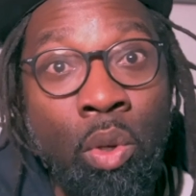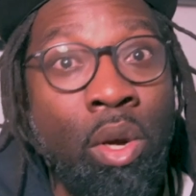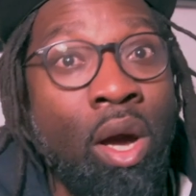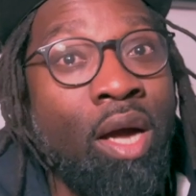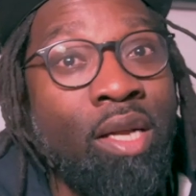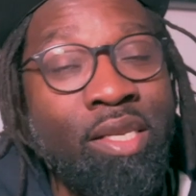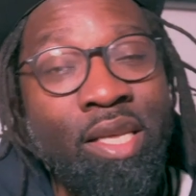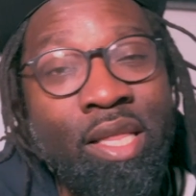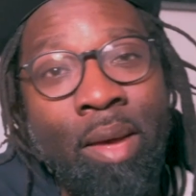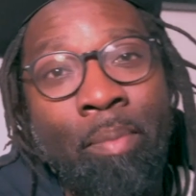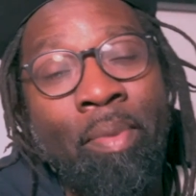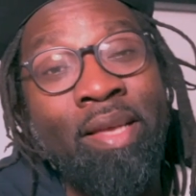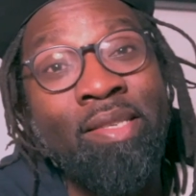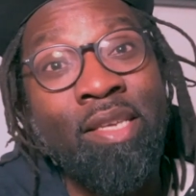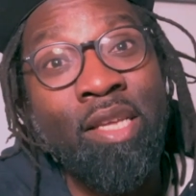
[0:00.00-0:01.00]
Kante that
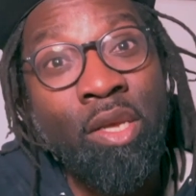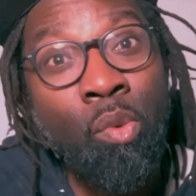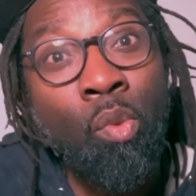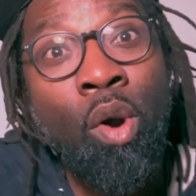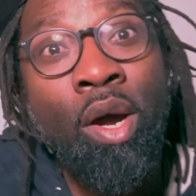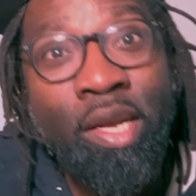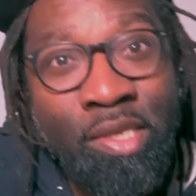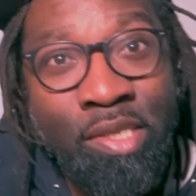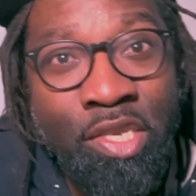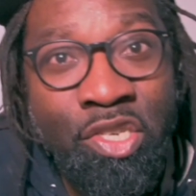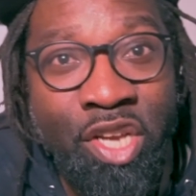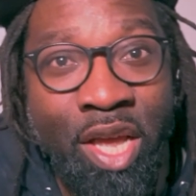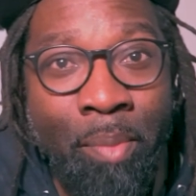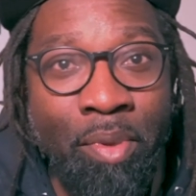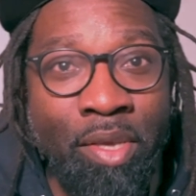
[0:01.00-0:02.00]
basically won us the
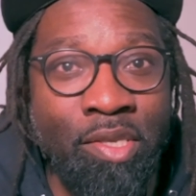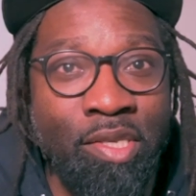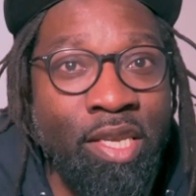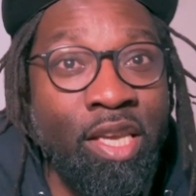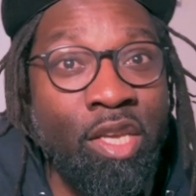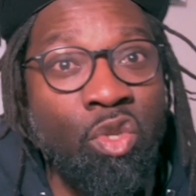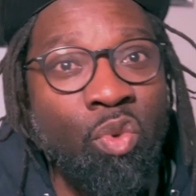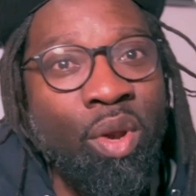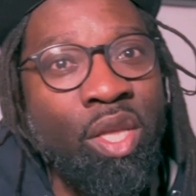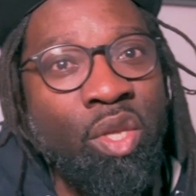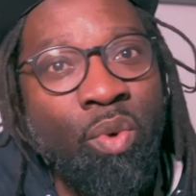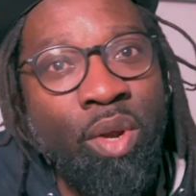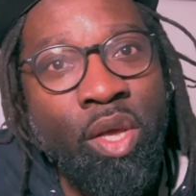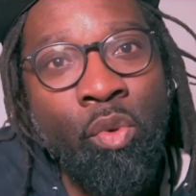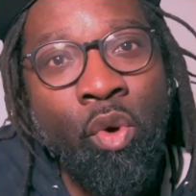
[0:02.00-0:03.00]
Champions League in
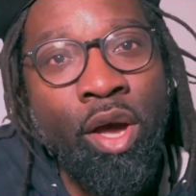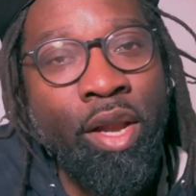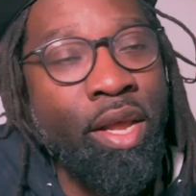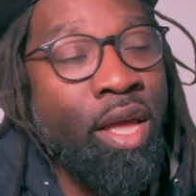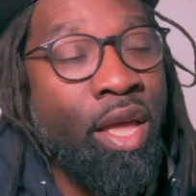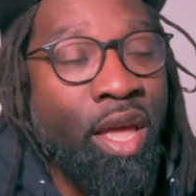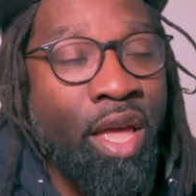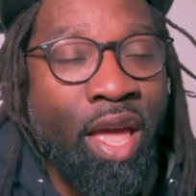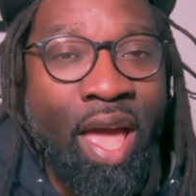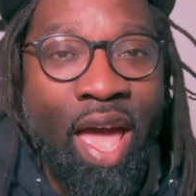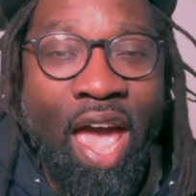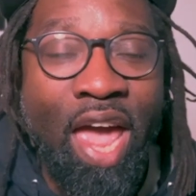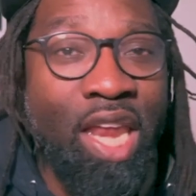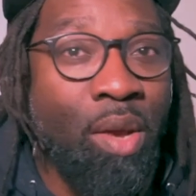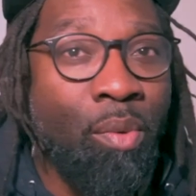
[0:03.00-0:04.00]
2021.
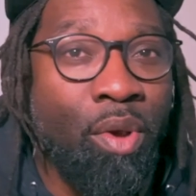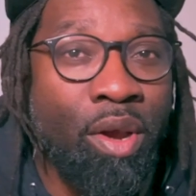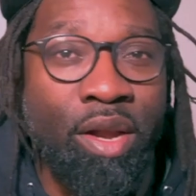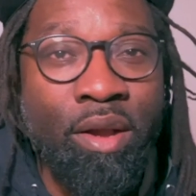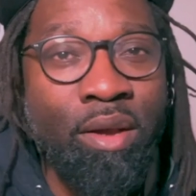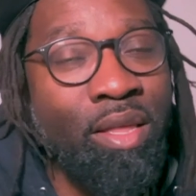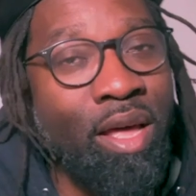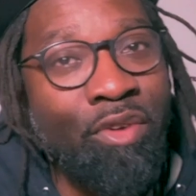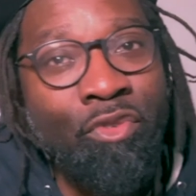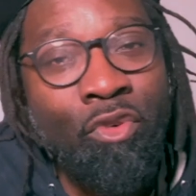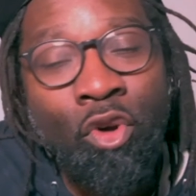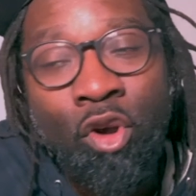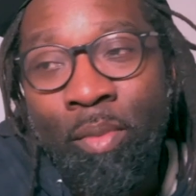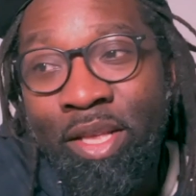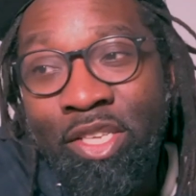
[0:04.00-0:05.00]
Anywhere near that
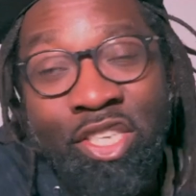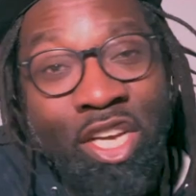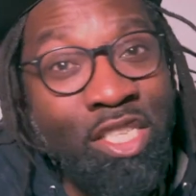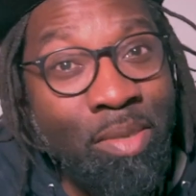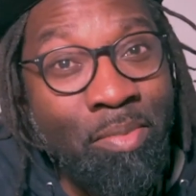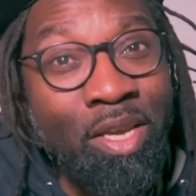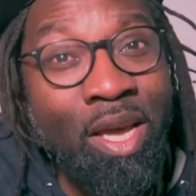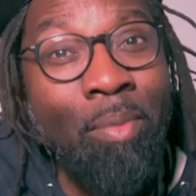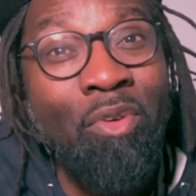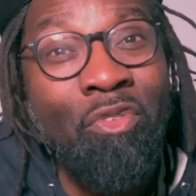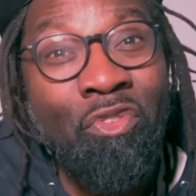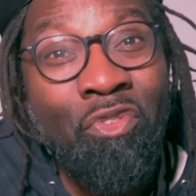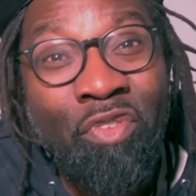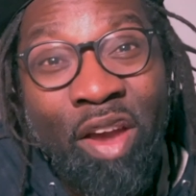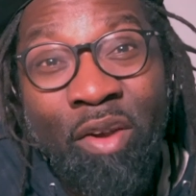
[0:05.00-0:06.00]
form, and Chelsea become a
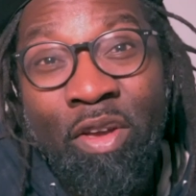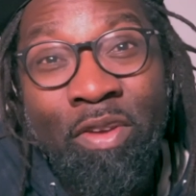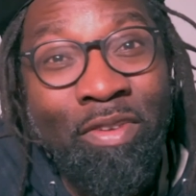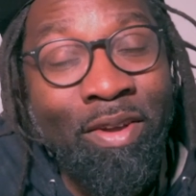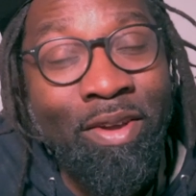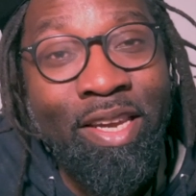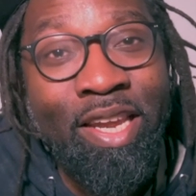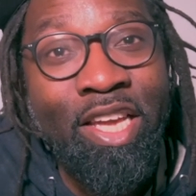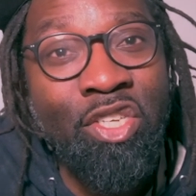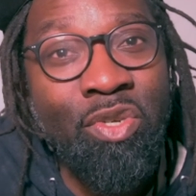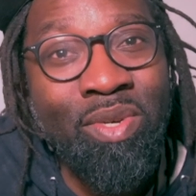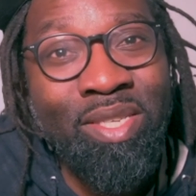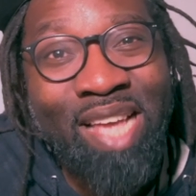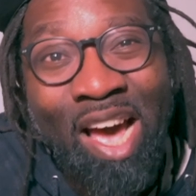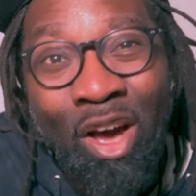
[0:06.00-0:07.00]
very, very
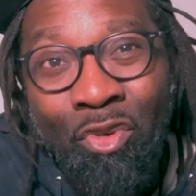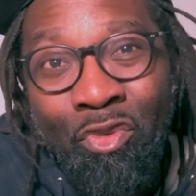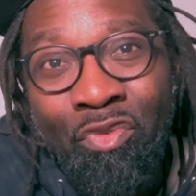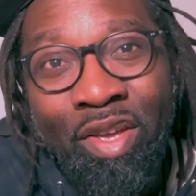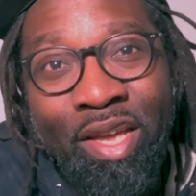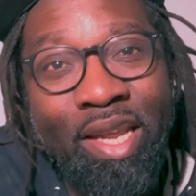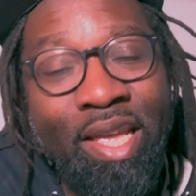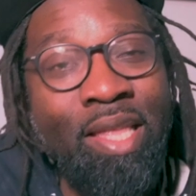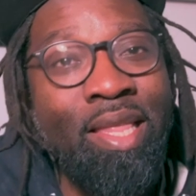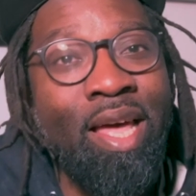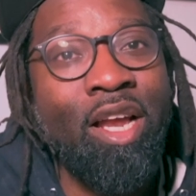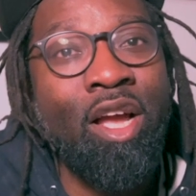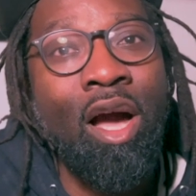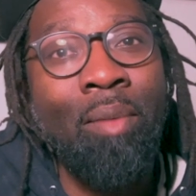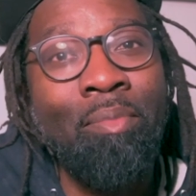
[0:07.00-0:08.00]
dangerous outfit in
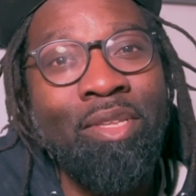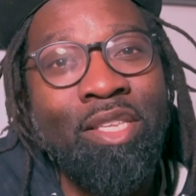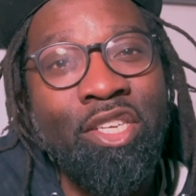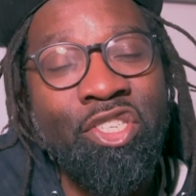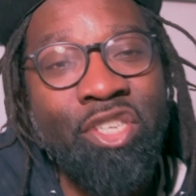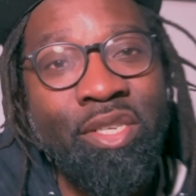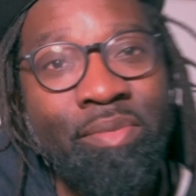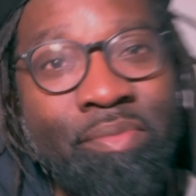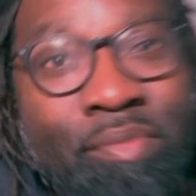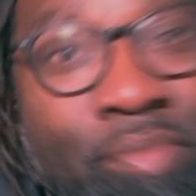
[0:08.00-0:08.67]
that competition.